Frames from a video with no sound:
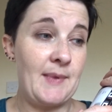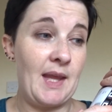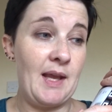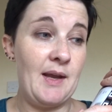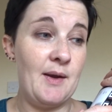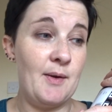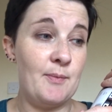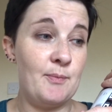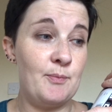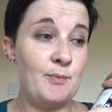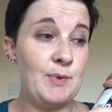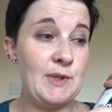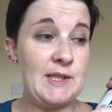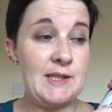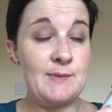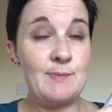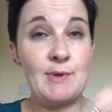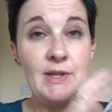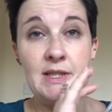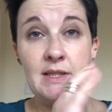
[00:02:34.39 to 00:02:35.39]
But
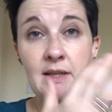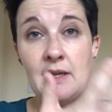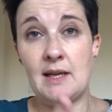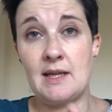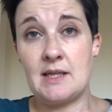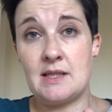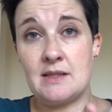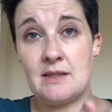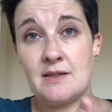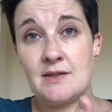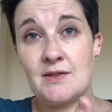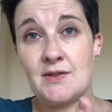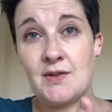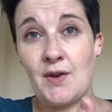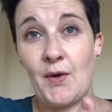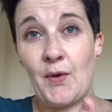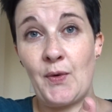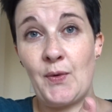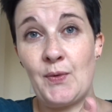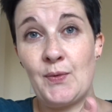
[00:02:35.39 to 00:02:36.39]
it's been delayed.
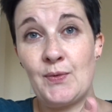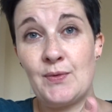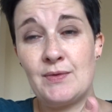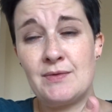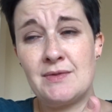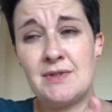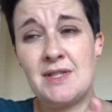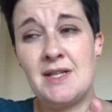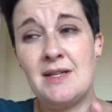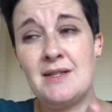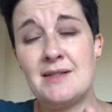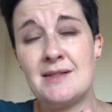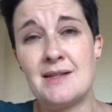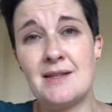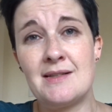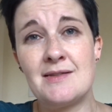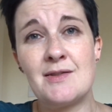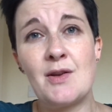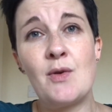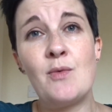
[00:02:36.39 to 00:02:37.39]
So she
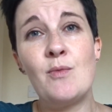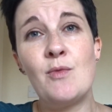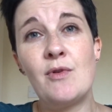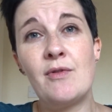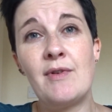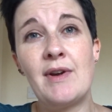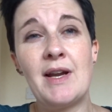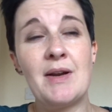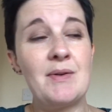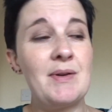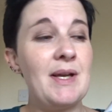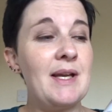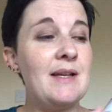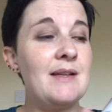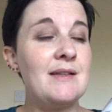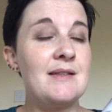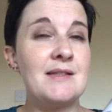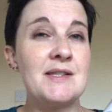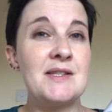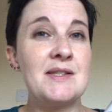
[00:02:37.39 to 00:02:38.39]
said, don't worry, I'll
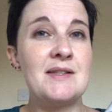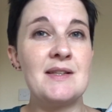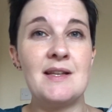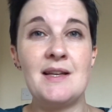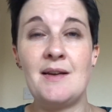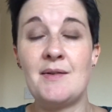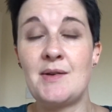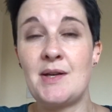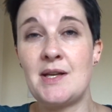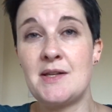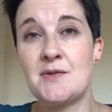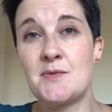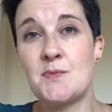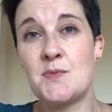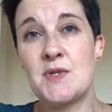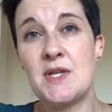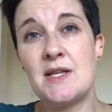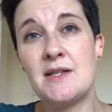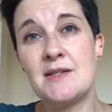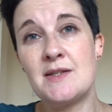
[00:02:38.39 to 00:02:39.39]
get
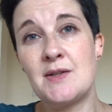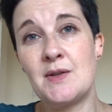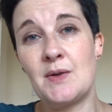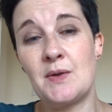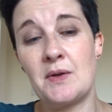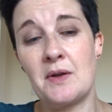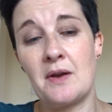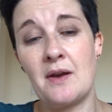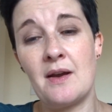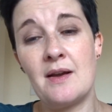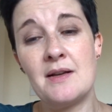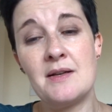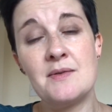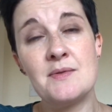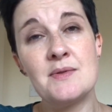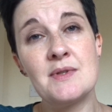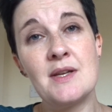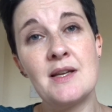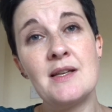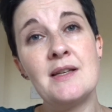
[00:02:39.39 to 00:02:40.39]
some sent to you. And I
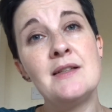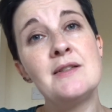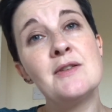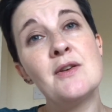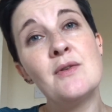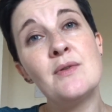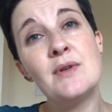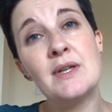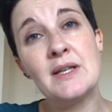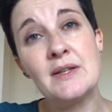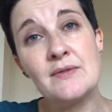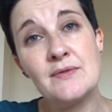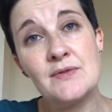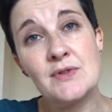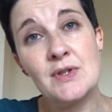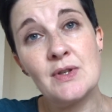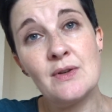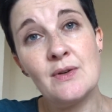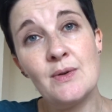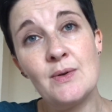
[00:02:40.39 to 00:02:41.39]
was like, you don't have
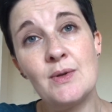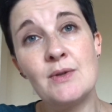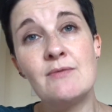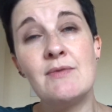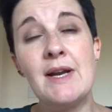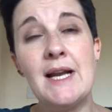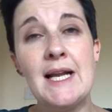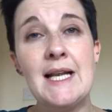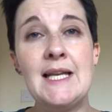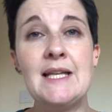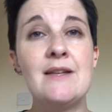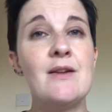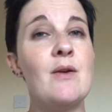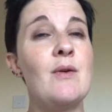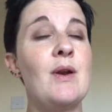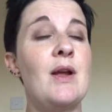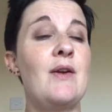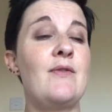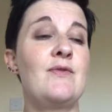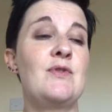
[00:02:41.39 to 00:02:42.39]
to, you really
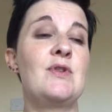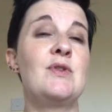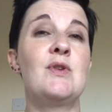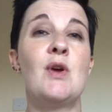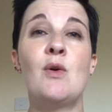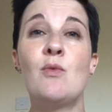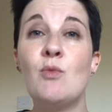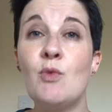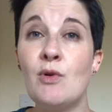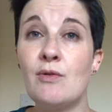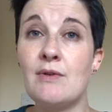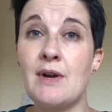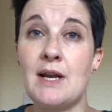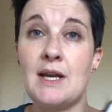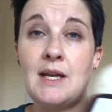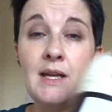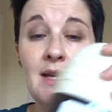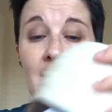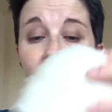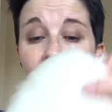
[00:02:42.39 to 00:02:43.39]
don't have to, don't worry.